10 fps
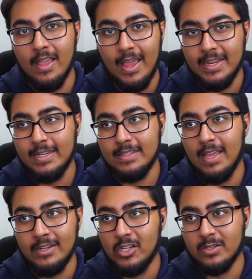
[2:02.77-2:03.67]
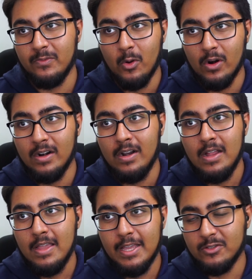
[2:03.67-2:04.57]
And he did that just for
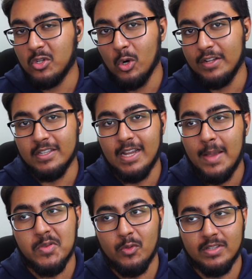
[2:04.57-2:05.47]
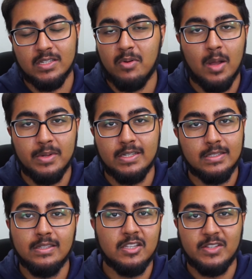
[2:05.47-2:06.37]
his goal at the time. So this is probably
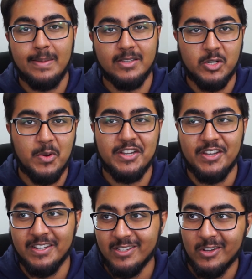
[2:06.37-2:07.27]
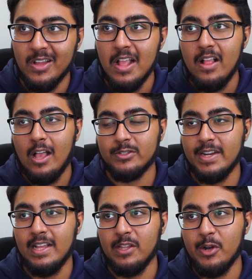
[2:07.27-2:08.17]
the same situation. So that's kind
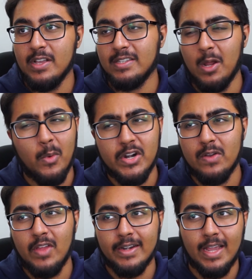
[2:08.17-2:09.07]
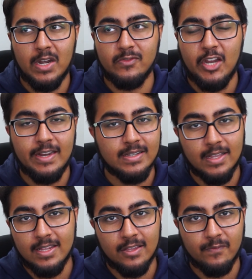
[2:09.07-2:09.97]
of hilarious. And I wonder if that kind of changed changes
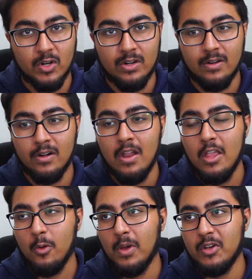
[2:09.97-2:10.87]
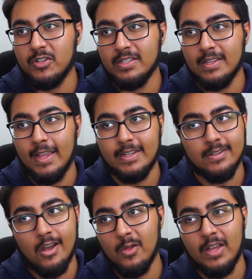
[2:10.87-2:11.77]
anything for her, whether she's like,
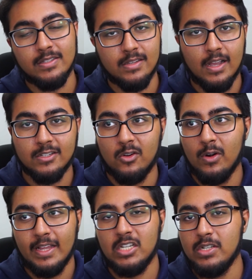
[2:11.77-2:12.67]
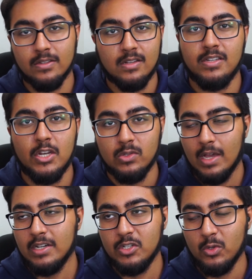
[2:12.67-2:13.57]
oh, that sucks, or like she just continues
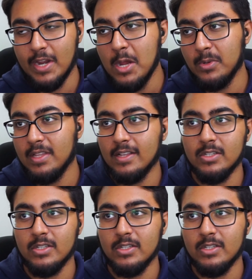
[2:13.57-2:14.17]
on and she's okay with that.